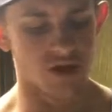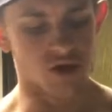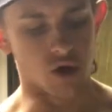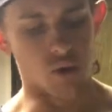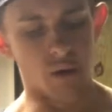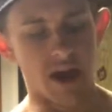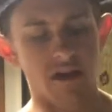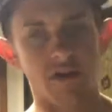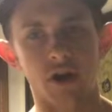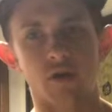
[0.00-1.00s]
So what we
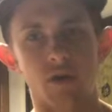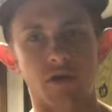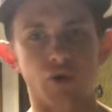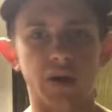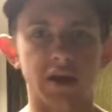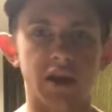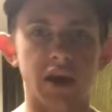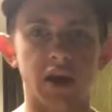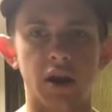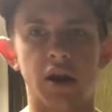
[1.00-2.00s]
have here is we have our
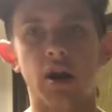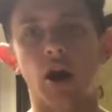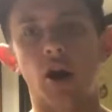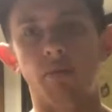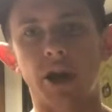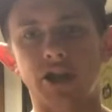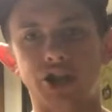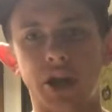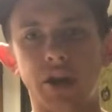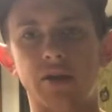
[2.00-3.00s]
creatine, our branch
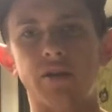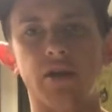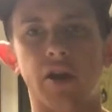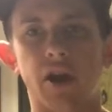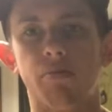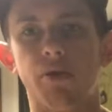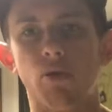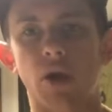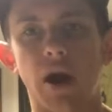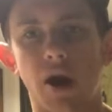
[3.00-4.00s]
chains, and then our
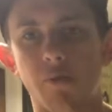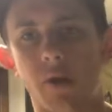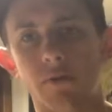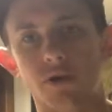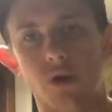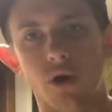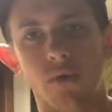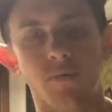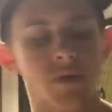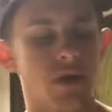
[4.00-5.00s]
pre-workout Pump and Grow.
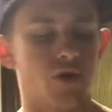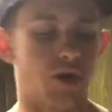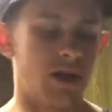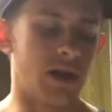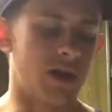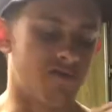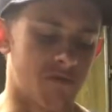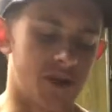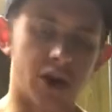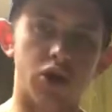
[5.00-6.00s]
Creatine is from
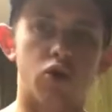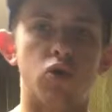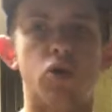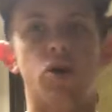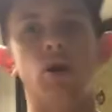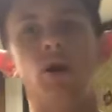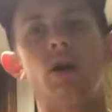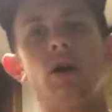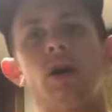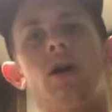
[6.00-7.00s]
Cellucor,
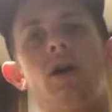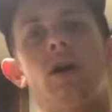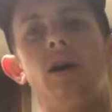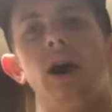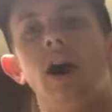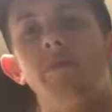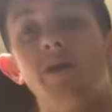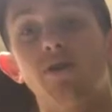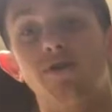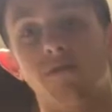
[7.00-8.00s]

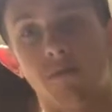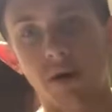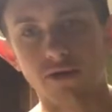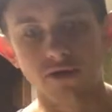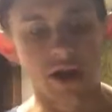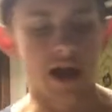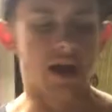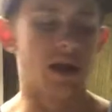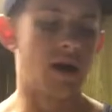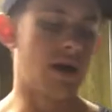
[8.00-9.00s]
aminos are from
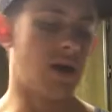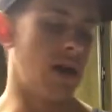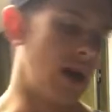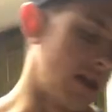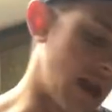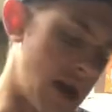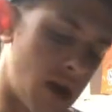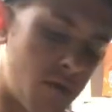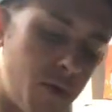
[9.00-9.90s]
MuscleTech, and then our